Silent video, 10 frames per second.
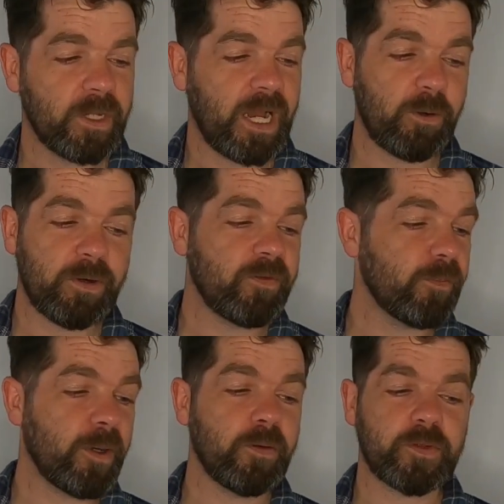However,
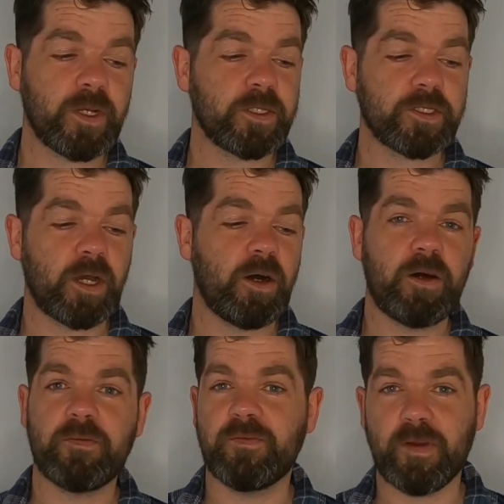both guns
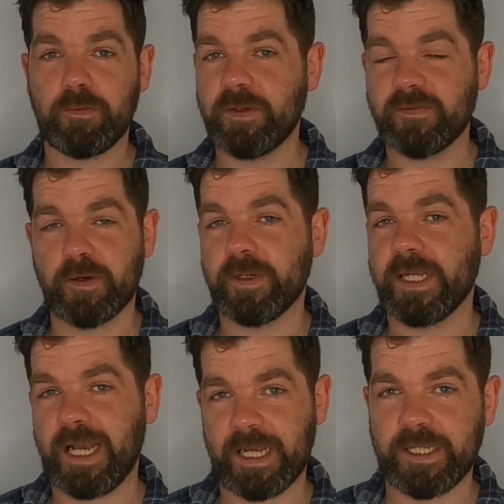are
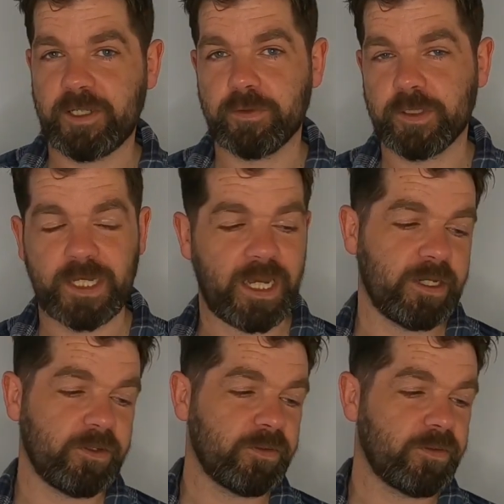very accurate
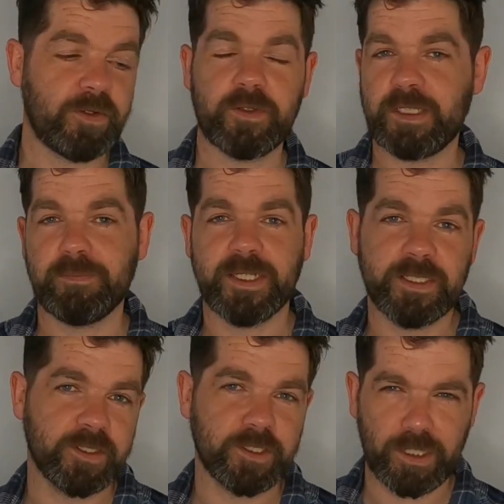at 30
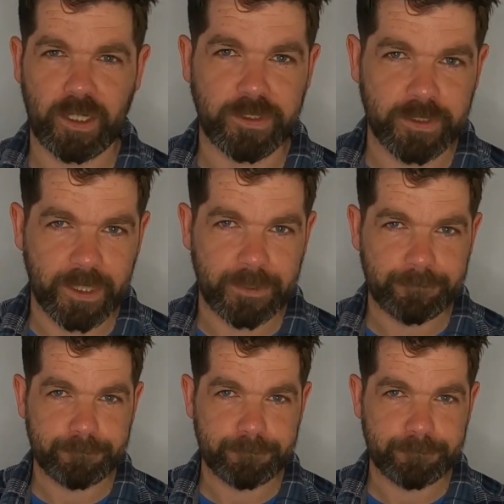meters and under.